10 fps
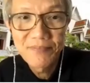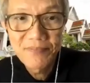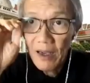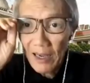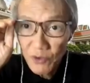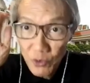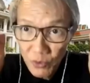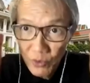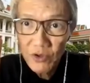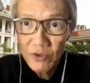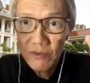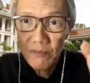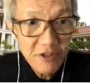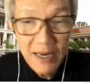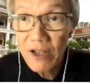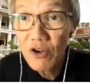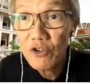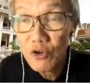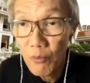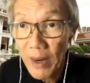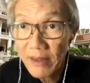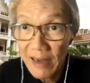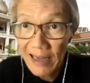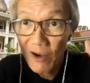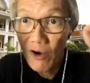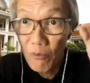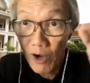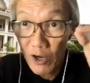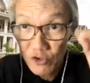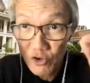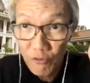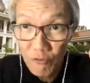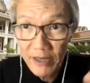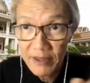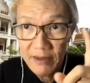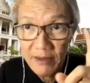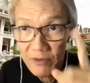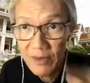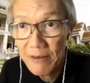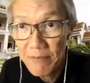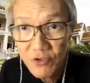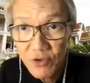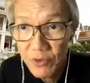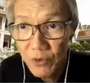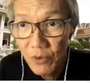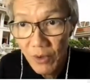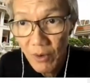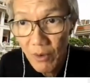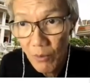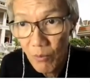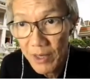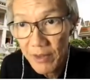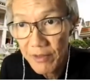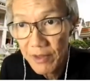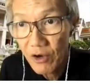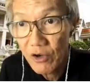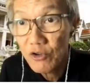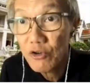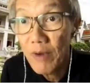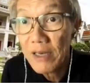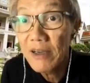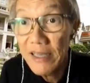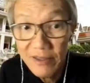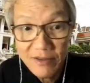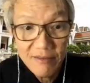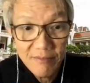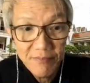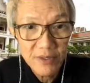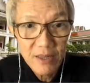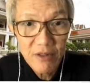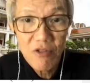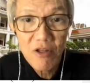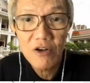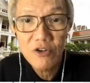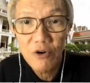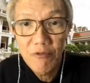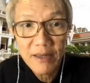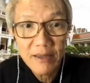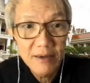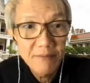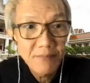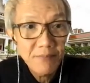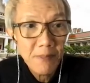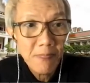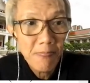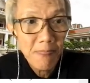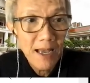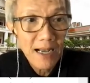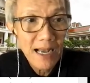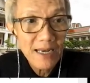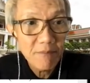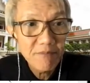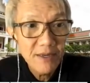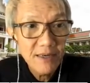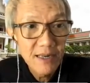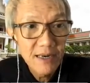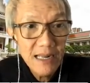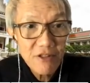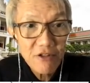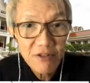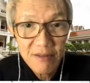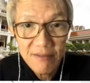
I choose select control vector. I call control vector. So let me show you what the control vector is. So this is a control vector, a kind of the list,